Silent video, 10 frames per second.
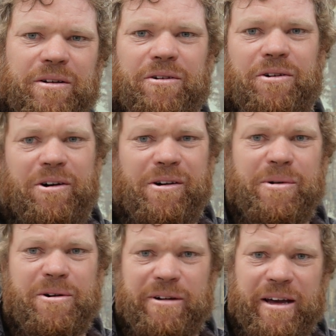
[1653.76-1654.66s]
Alright,
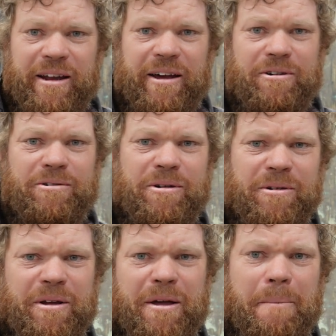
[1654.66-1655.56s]
well, we had a old
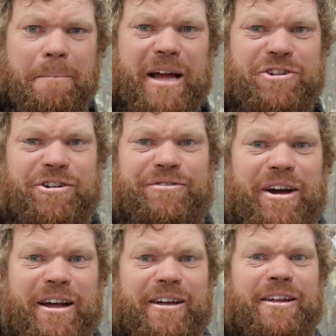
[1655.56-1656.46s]
battery
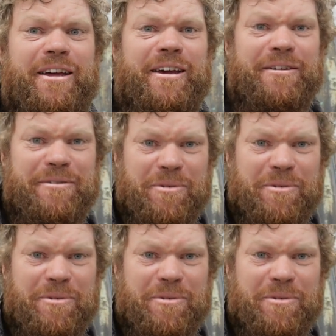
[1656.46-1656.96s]
failure there.